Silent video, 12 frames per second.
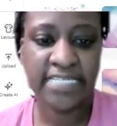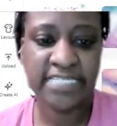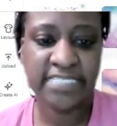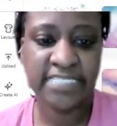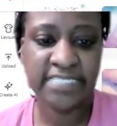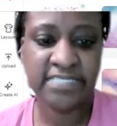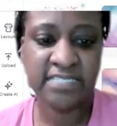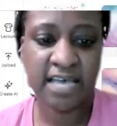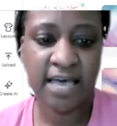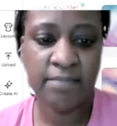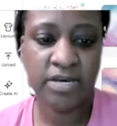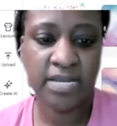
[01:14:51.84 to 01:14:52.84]
And
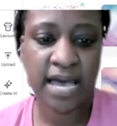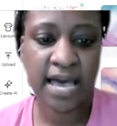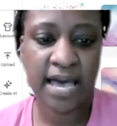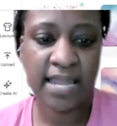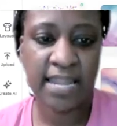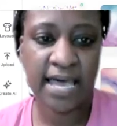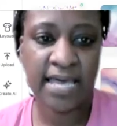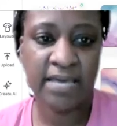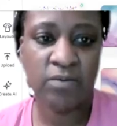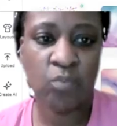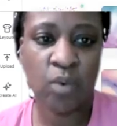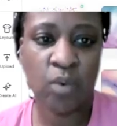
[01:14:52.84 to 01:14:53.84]
I'm going to
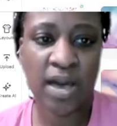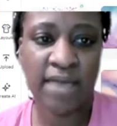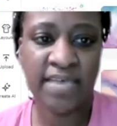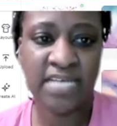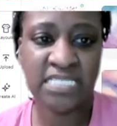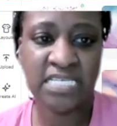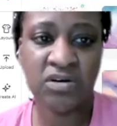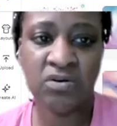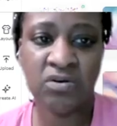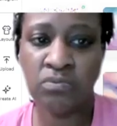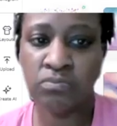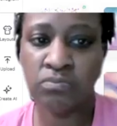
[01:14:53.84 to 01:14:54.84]
highlight while that's
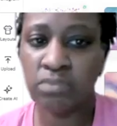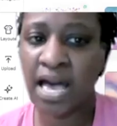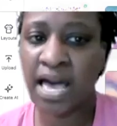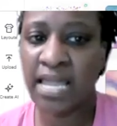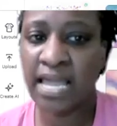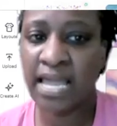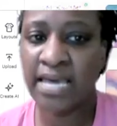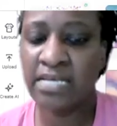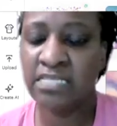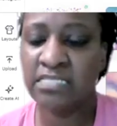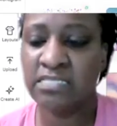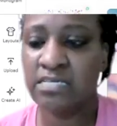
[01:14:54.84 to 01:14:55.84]
still
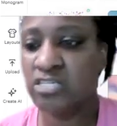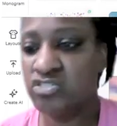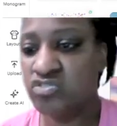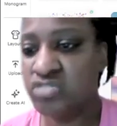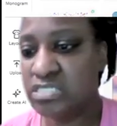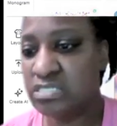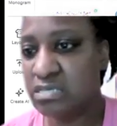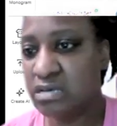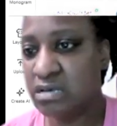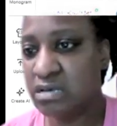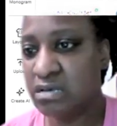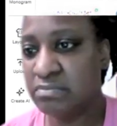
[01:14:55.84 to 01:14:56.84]
highlighted,
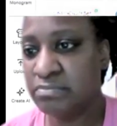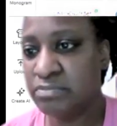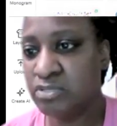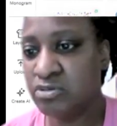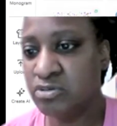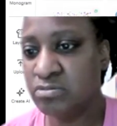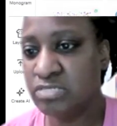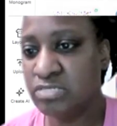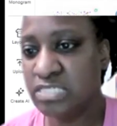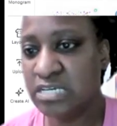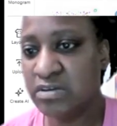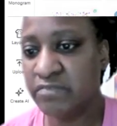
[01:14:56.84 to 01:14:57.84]
because you
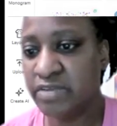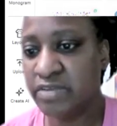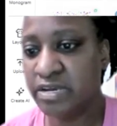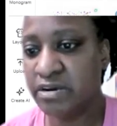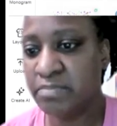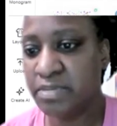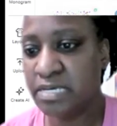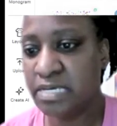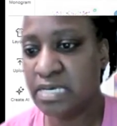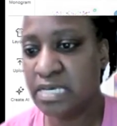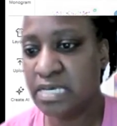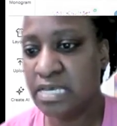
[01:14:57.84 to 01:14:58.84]
don't see it over there,
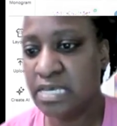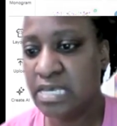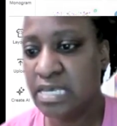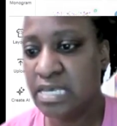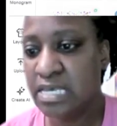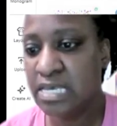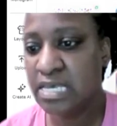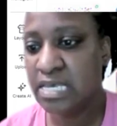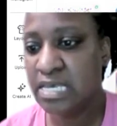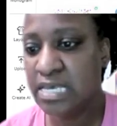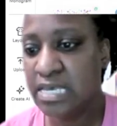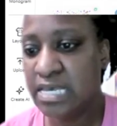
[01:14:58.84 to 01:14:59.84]
but
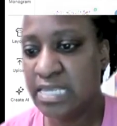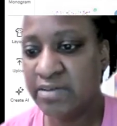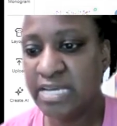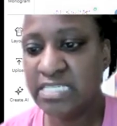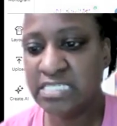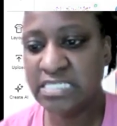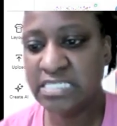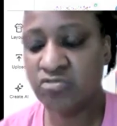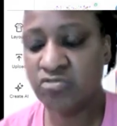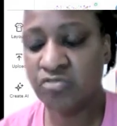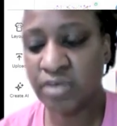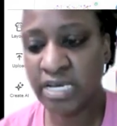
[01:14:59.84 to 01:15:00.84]
there it is.
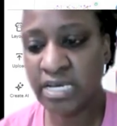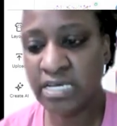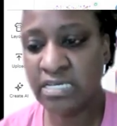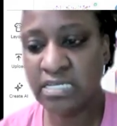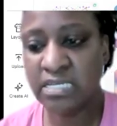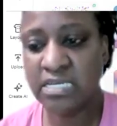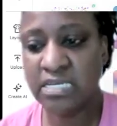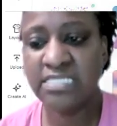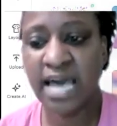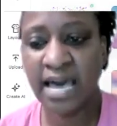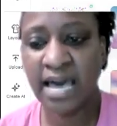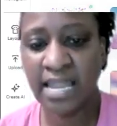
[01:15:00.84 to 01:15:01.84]
It's green.
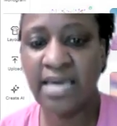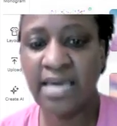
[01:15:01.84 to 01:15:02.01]
It's